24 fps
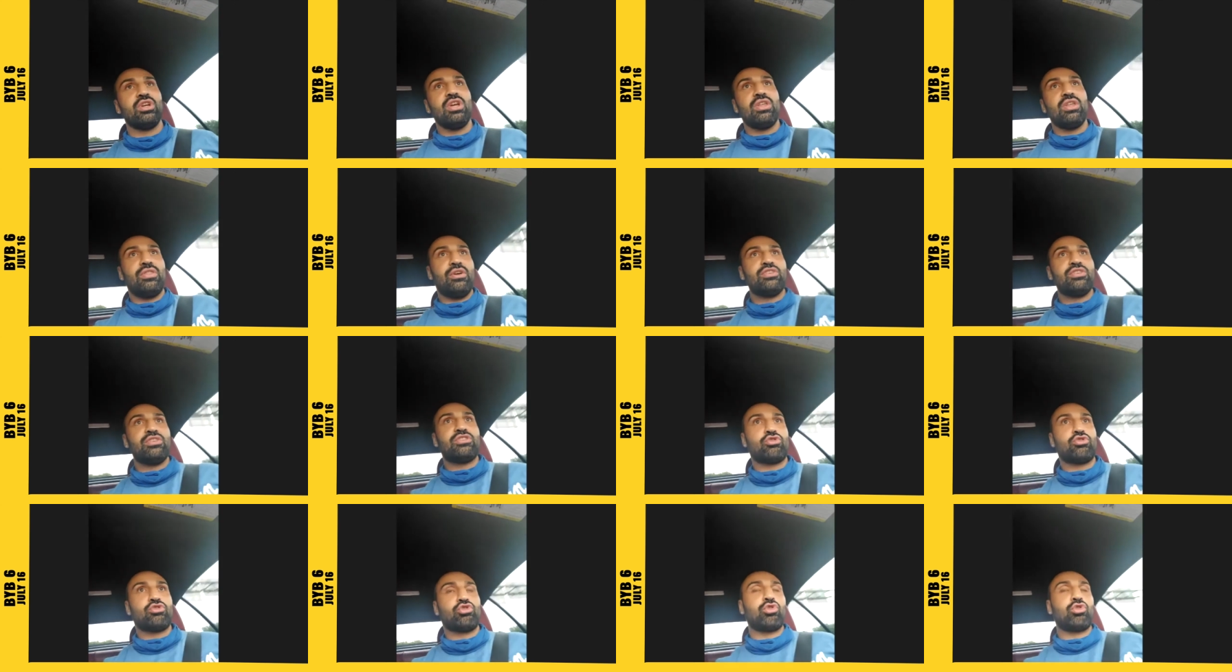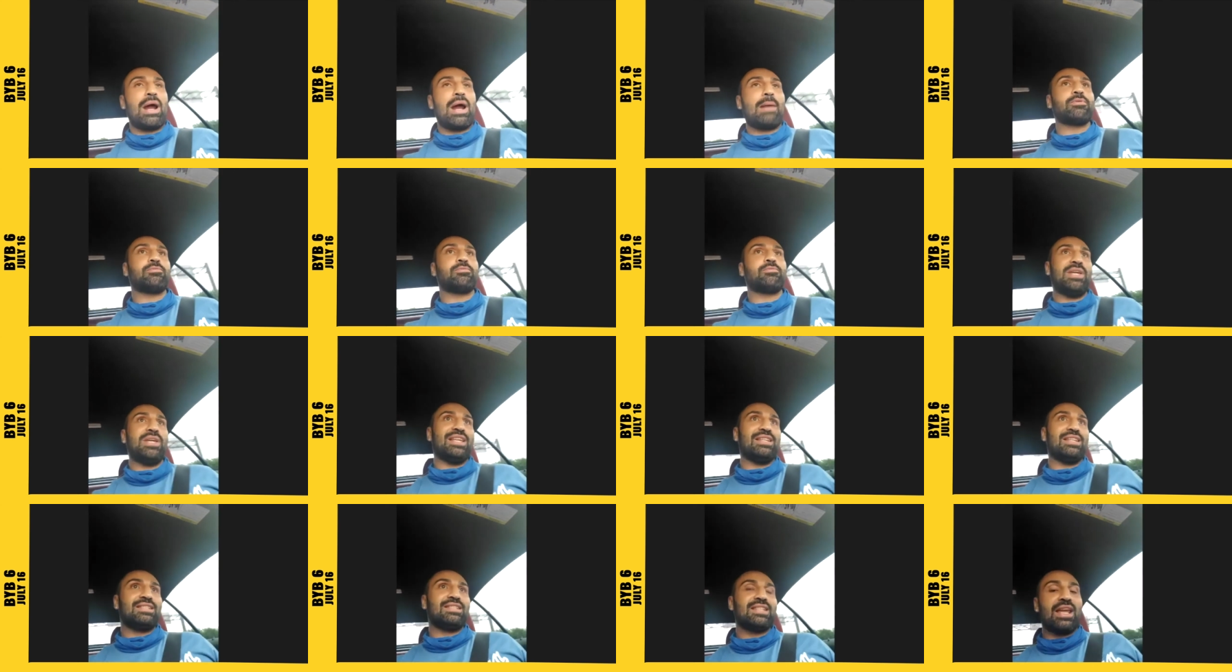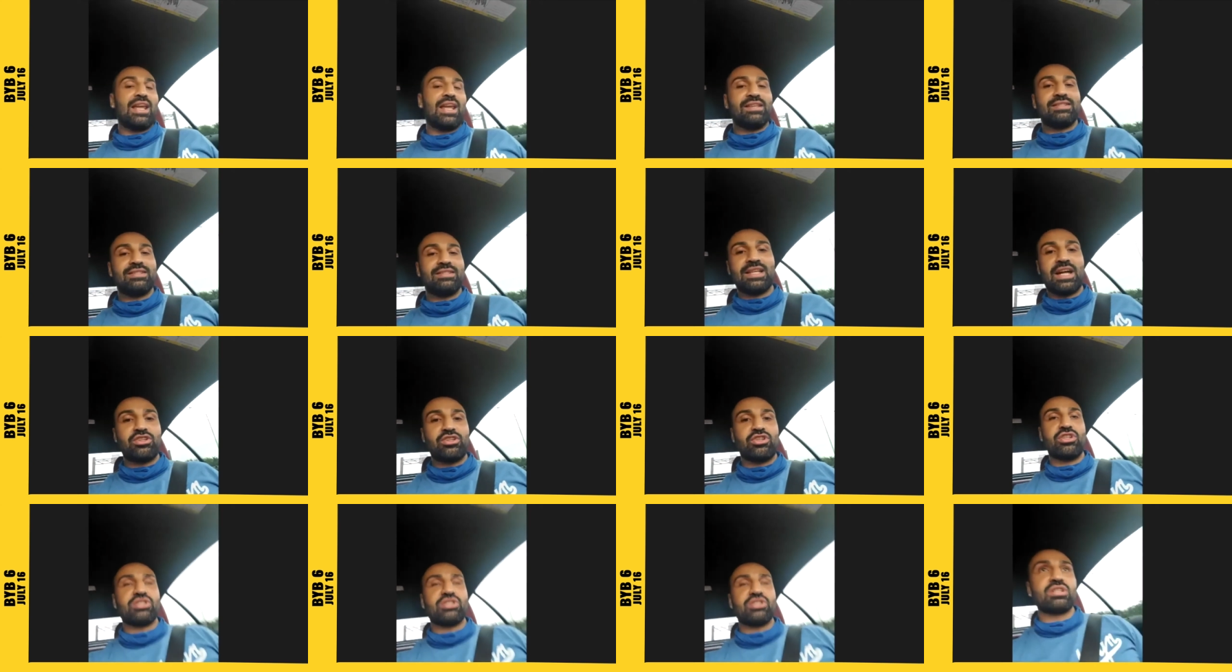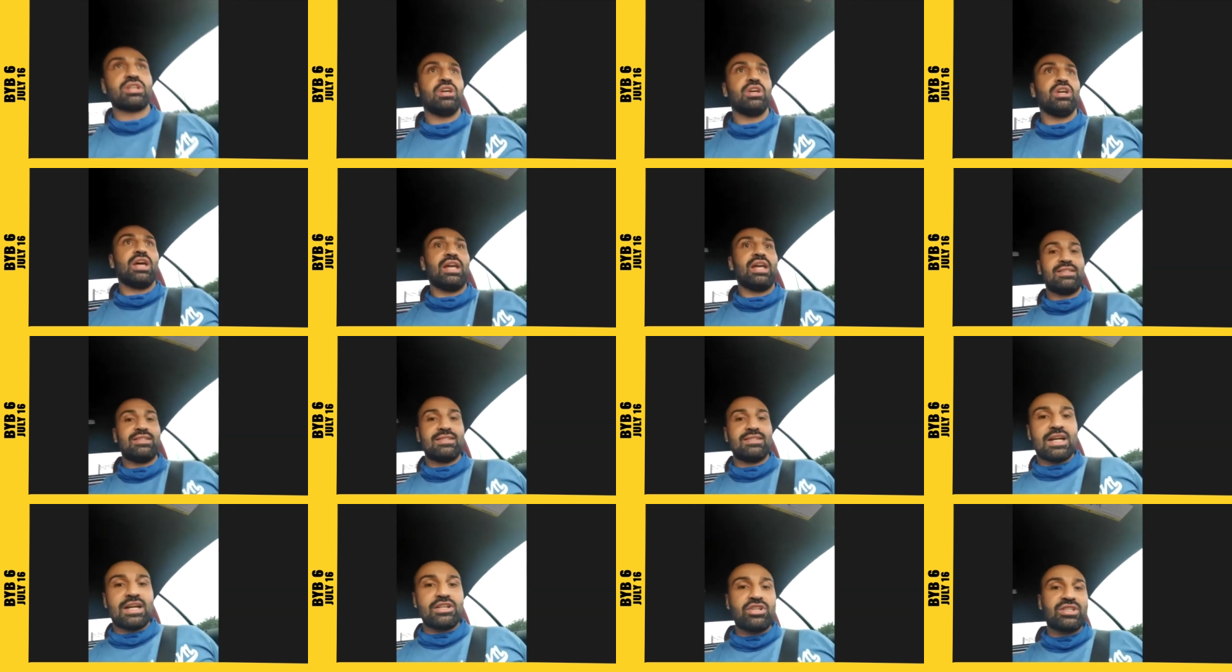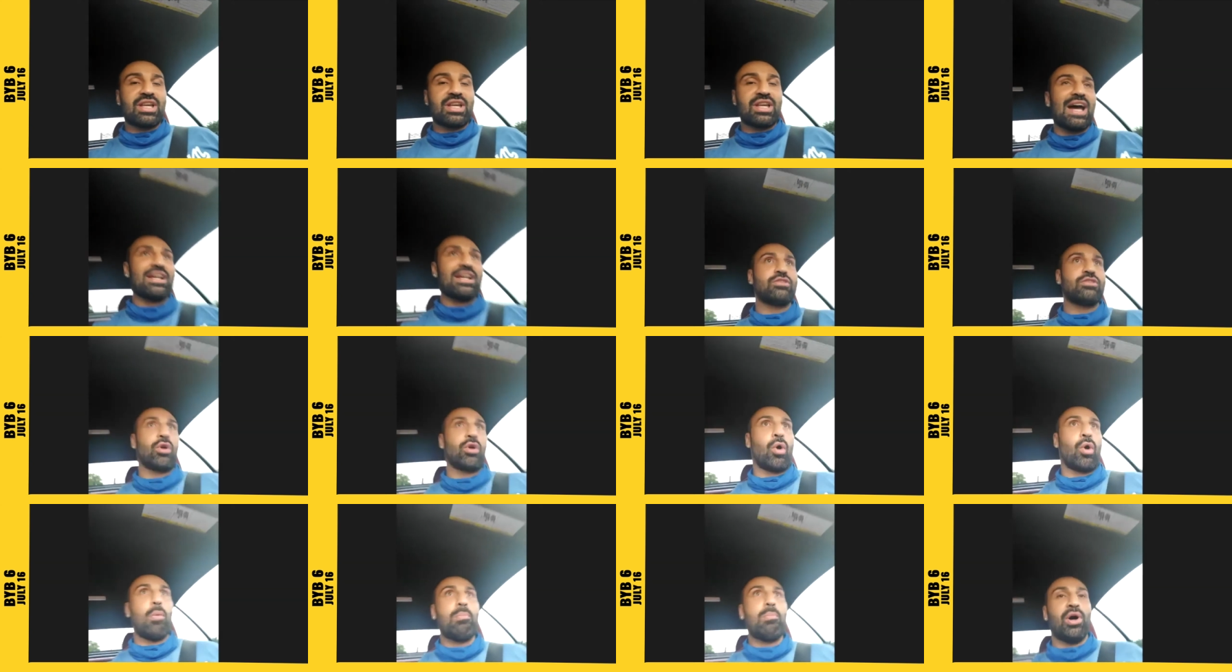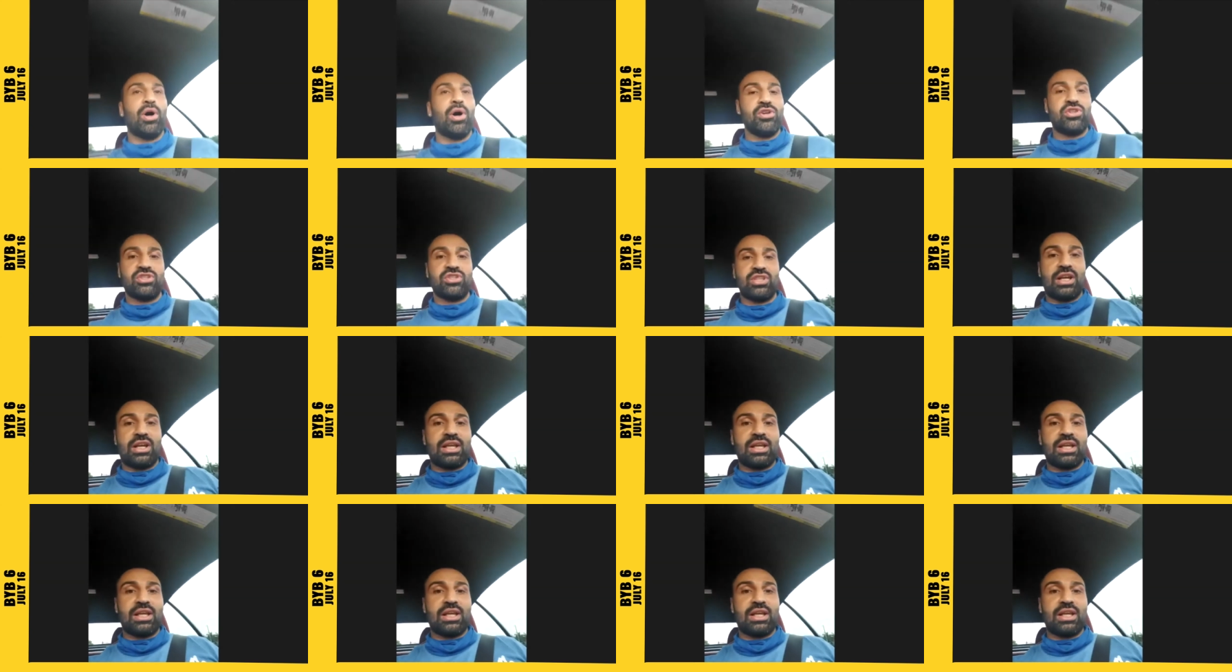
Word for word: there's traps being set. It's not just it's not just guys throwing punches yeah.